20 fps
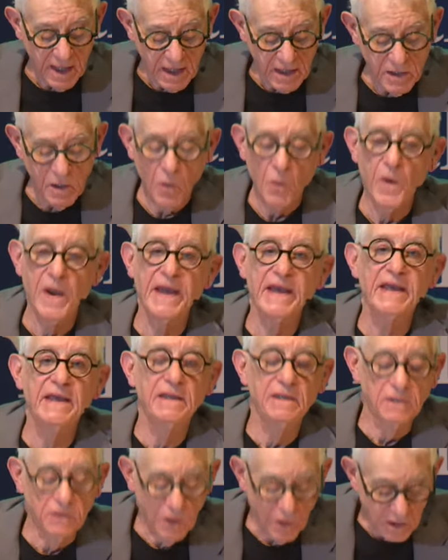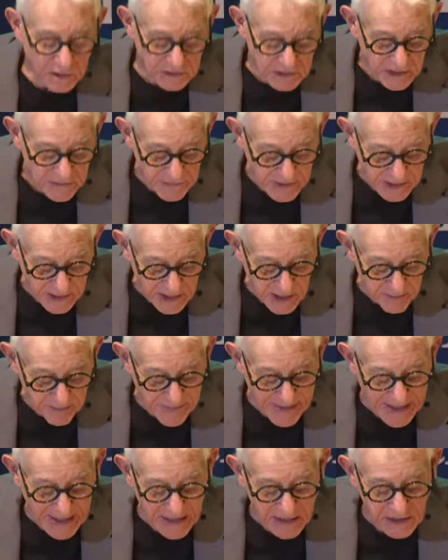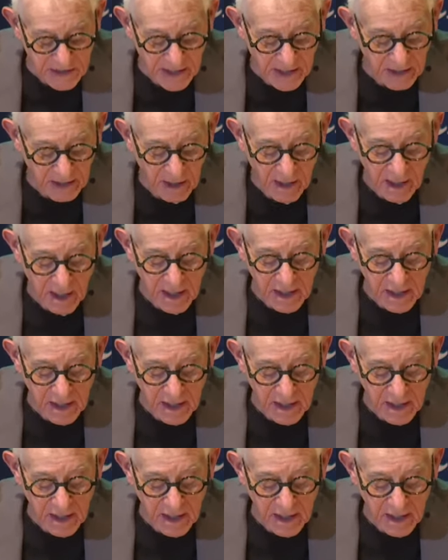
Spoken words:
and the way he looked in the commanding,